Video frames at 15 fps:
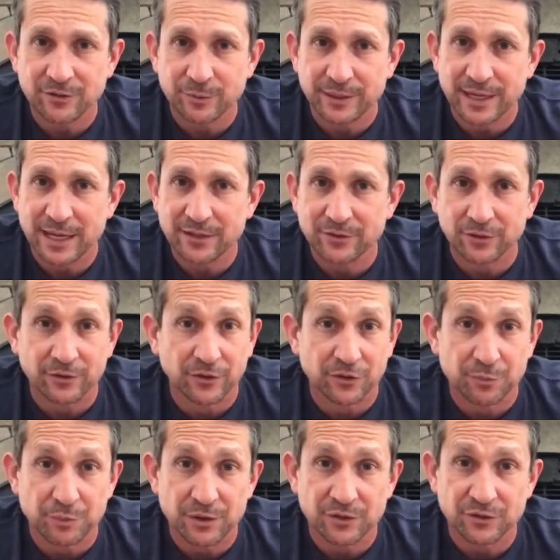We cancelled the
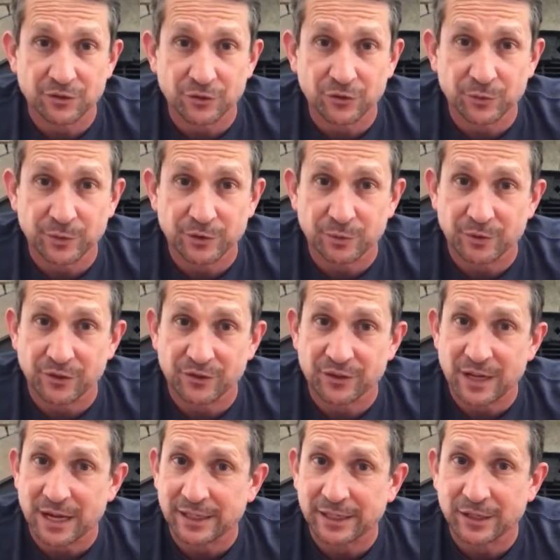spring schools, which were to
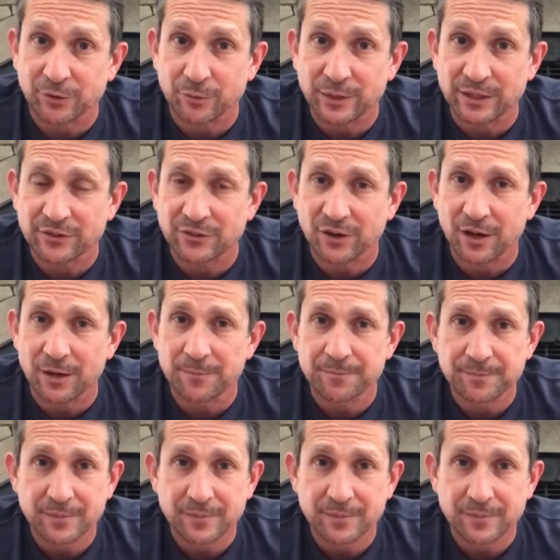start in a week's time.